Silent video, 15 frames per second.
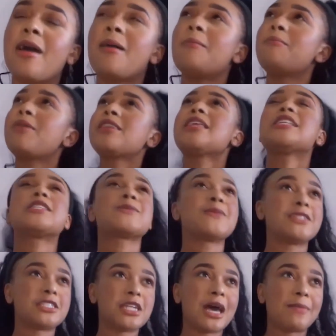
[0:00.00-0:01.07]
But let's
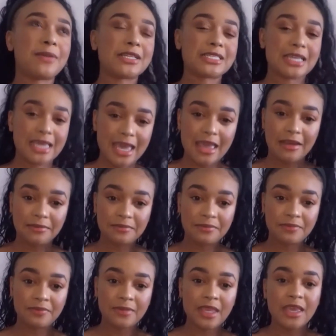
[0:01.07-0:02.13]
switch topics again.
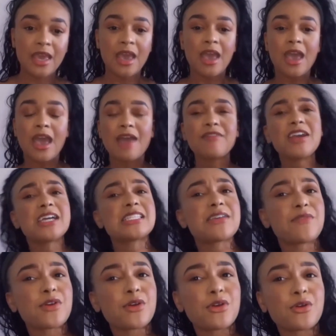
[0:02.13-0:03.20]
Have you guys
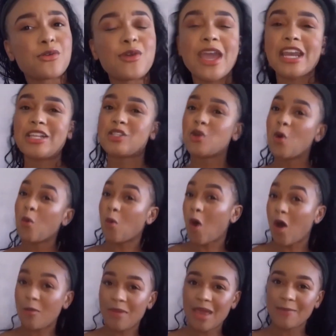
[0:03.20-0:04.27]
ever ran into a
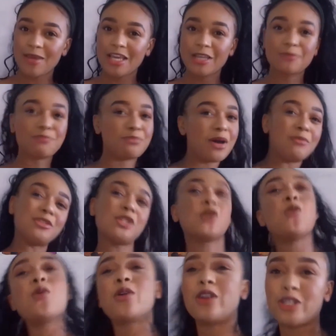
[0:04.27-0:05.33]
wall, maybe bumped a
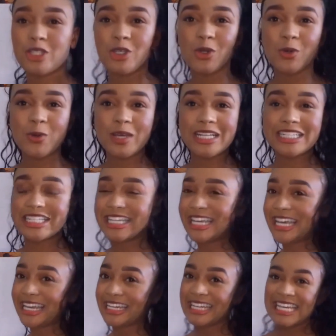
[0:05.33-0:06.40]
corner too quickly
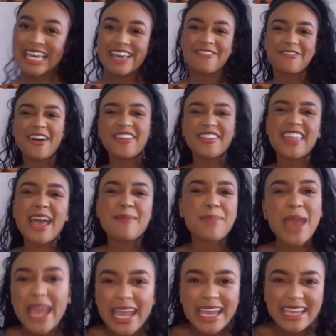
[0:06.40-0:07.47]
and felt that
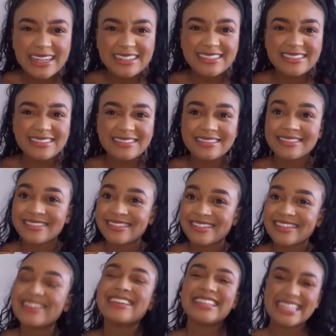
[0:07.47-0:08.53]
pain?
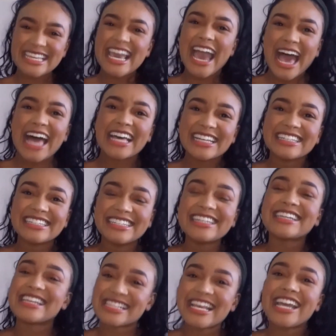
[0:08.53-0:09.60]
Yeah,
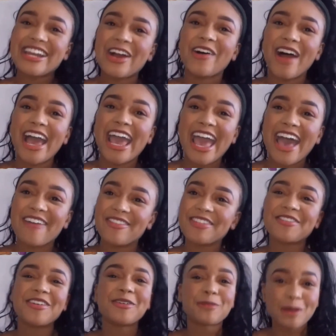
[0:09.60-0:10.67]
because I know I have. You
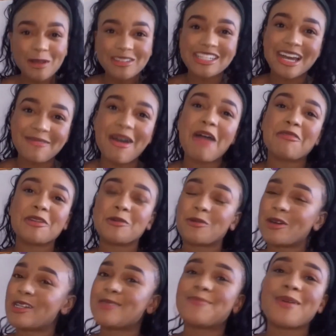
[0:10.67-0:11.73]
feel real dumb
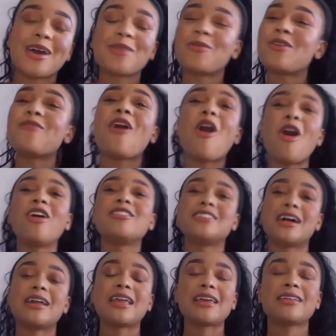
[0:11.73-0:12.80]
afterwards, but we've all done it.